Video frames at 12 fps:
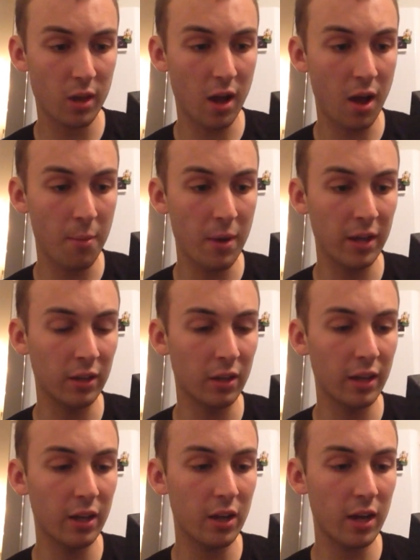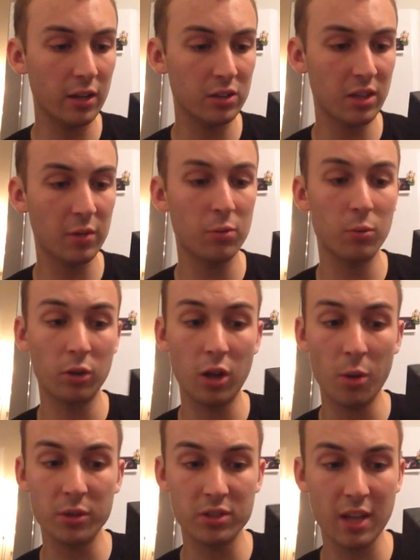And the acceptable
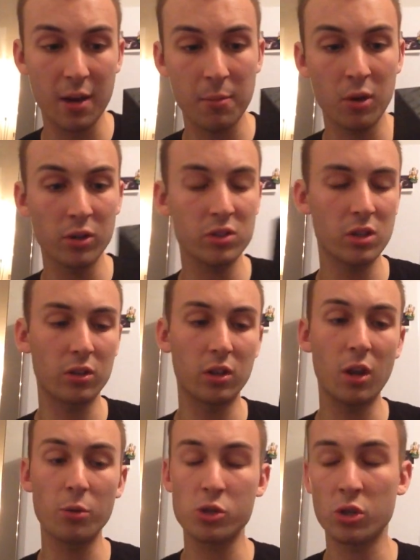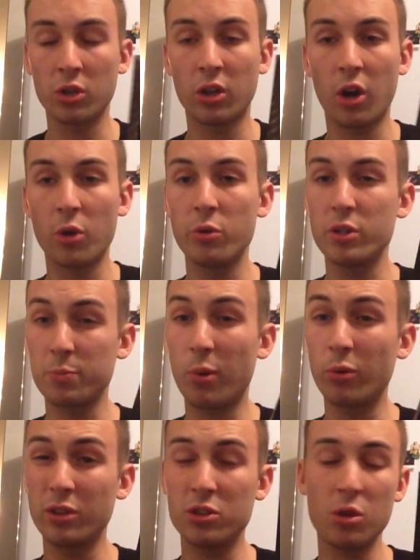lowest atomizer, the lowest you can go, is
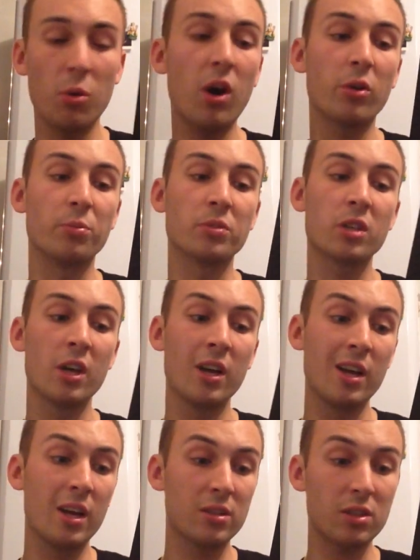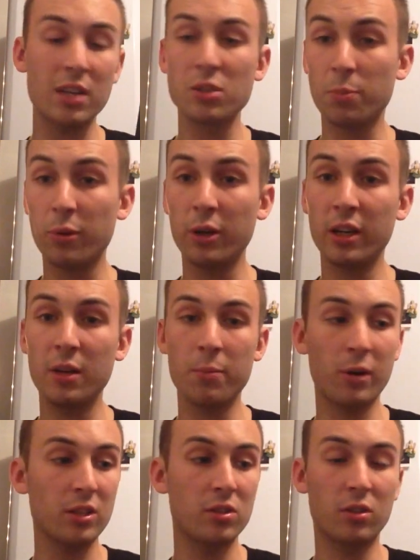0.2 ohms. So that is a pretty
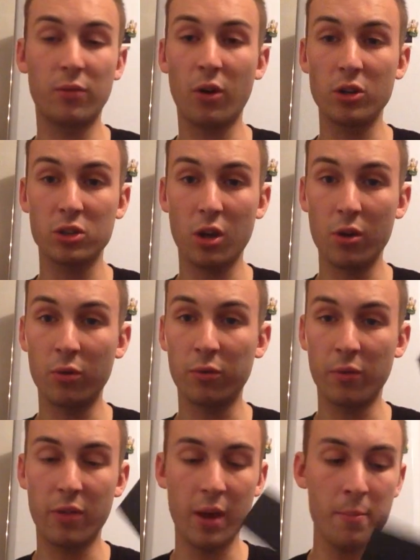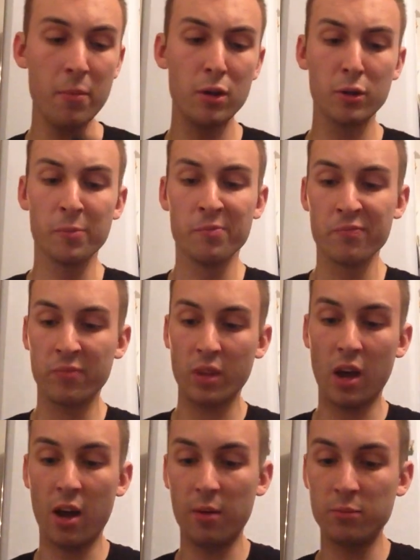impressive device going off of them.
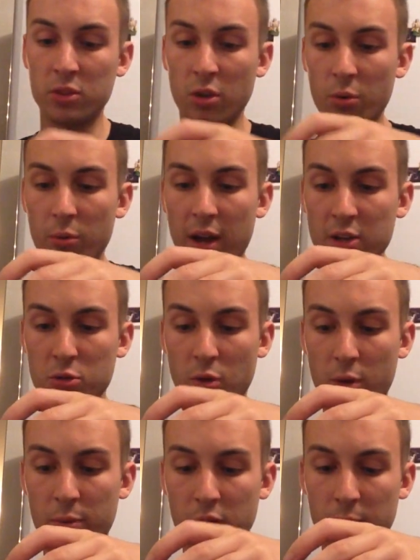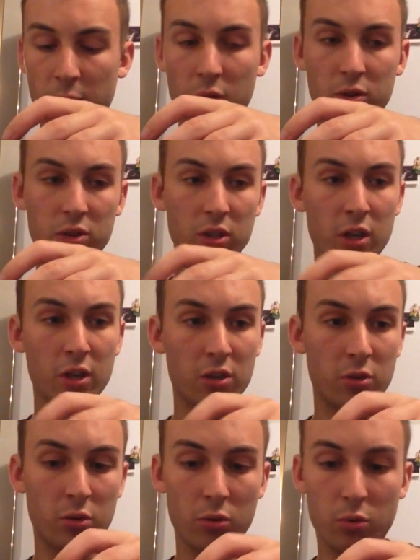So as you open the box,
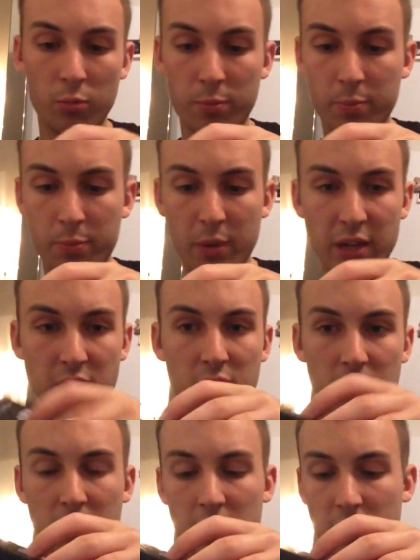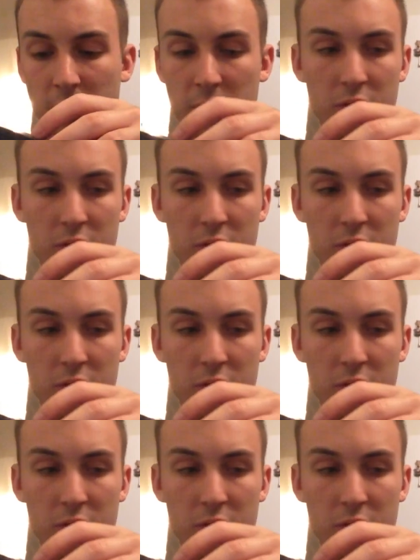you'll basically,